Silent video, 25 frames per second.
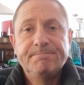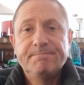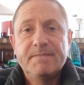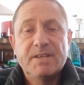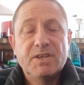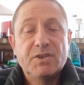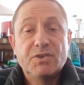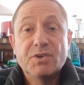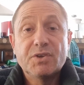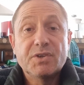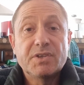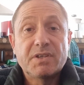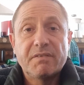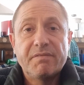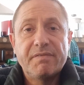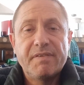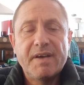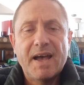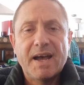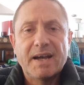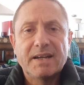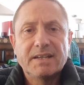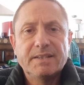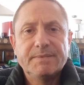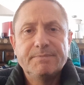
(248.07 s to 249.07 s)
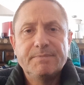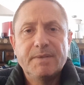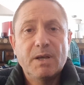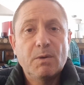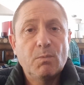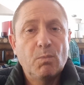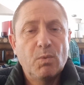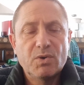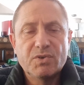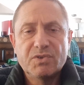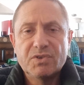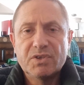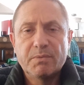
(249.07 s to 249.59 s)
It's just a fact, it
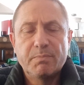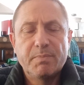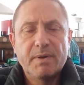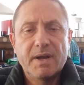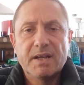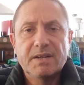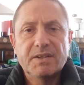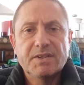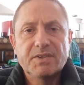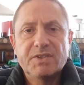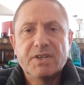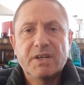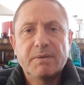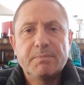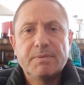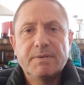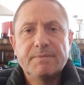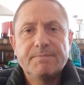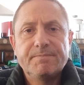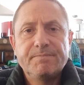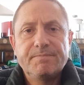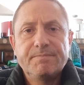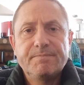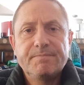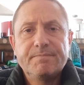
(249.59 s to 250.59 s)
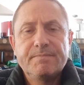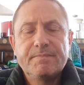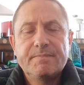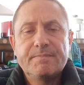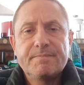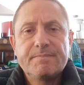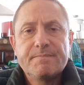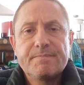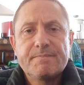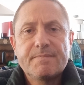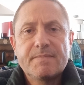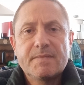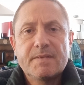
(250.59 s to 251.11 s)
wasn't a partnership.
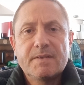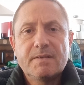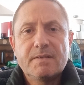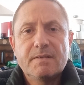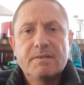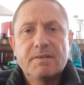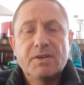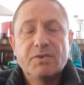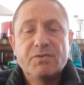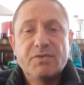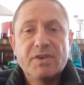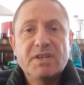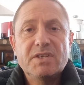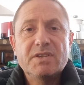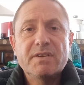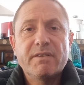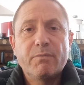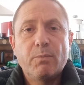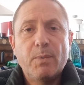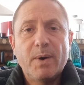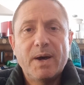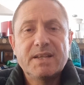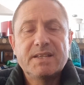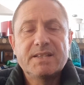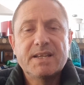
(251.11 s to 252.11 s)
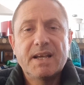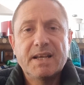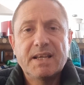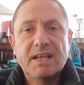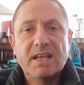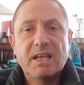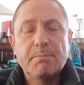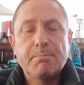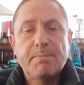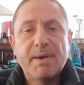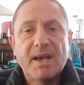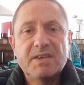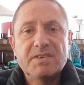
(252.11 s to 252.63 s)
The Treaty of
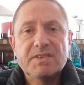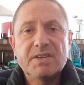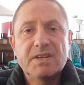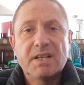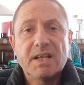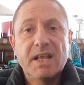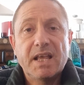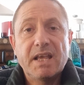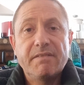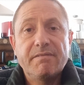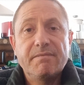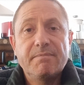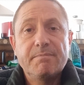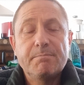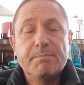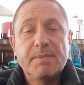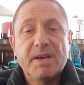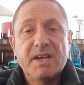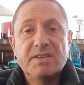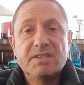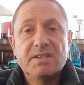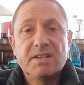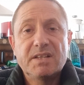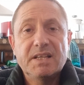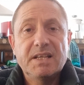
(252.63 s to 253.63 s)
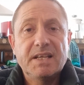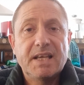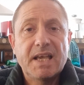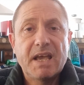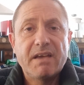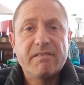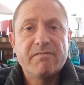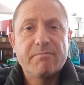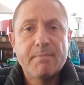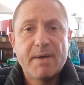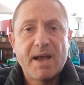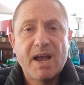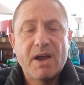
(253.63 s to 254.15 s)
Waitangi basically
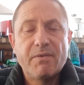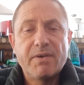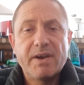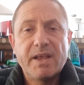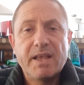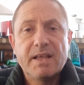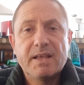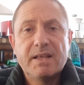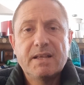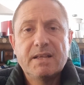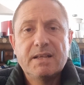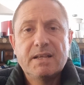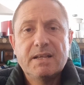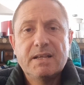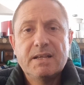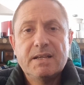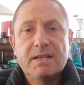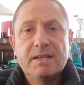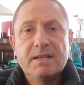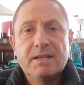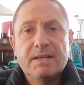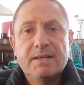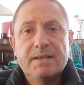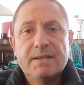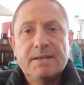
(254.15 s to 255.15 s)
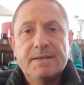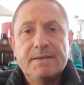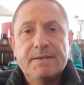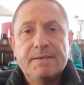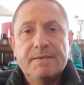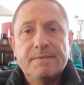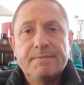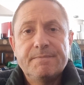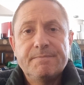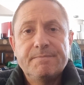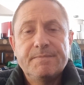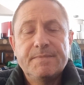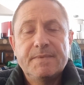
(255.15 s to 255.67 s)
gave Maori
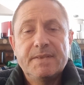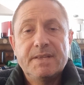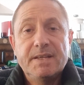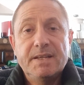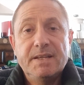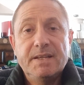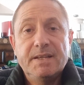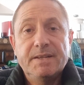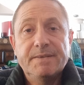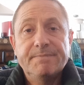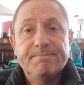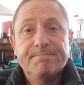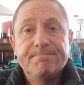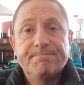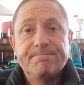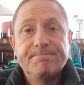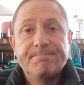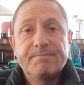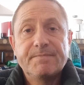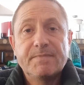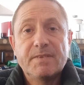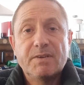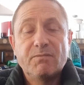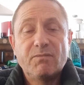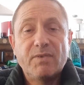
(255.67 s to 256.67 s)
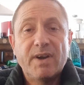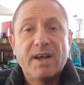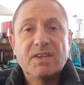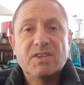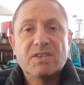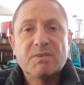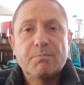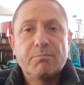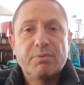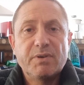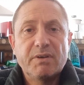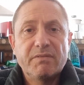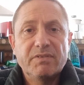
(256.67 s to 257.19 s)
the rights
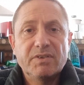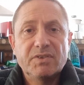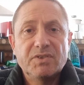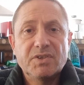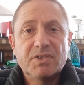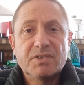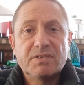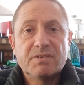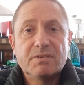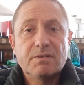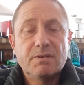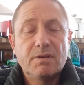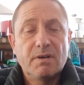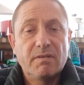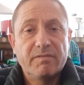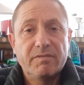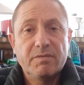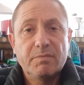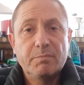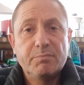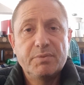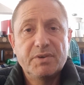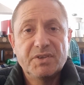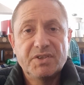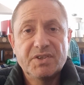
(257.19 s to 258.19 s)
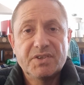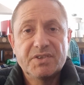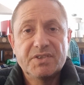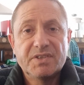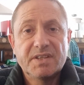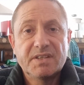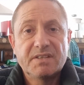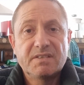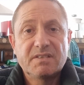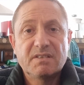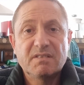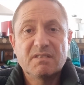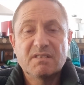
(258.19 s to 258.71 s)
and privileges of British
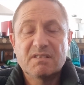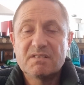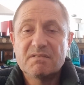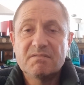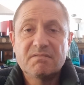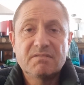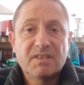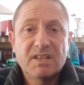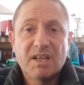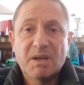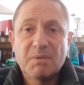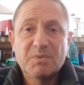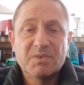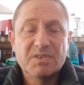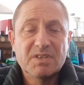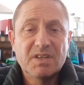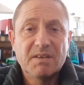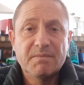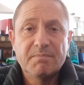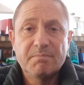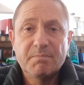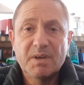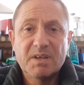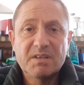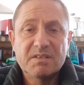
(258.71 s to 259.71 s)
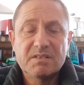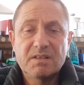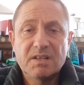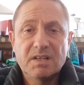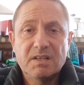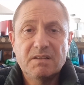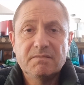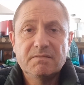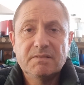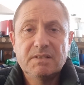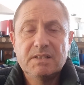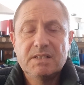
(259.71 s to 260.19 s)
citizens. That was it, basically.